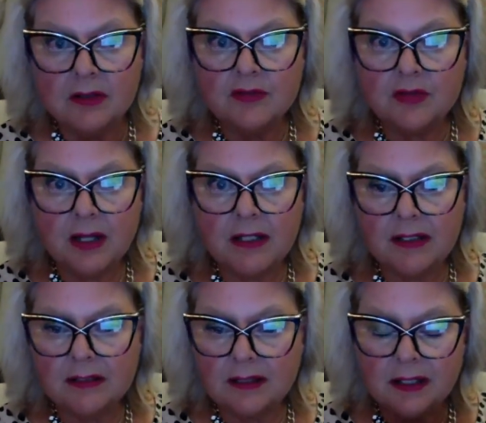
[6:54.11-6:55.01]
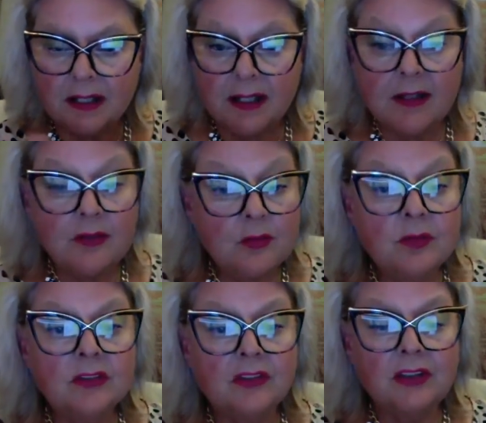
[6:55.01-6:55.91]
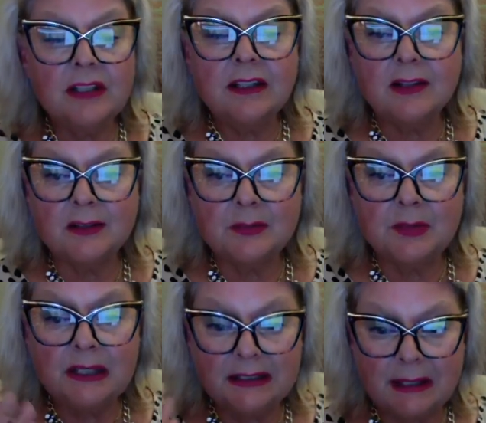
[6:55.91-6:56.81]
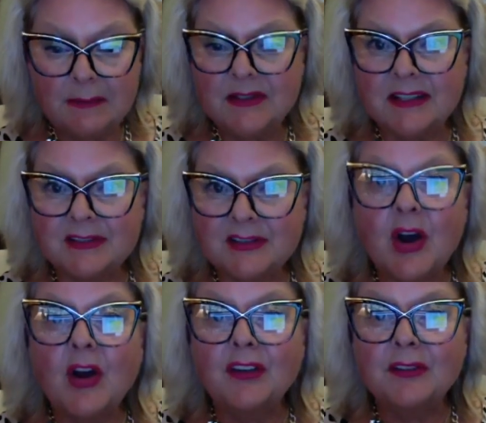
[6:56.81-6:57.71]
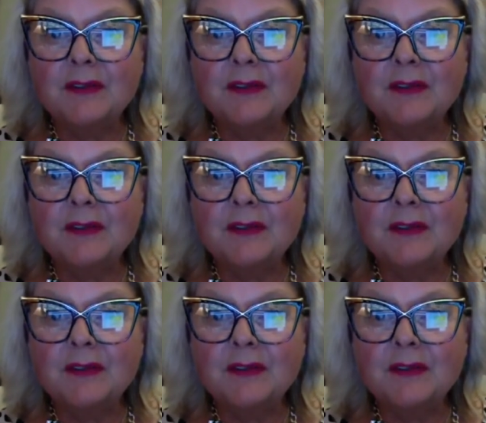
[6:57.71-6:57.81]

Drain it, and you will see that all the buildups is gone.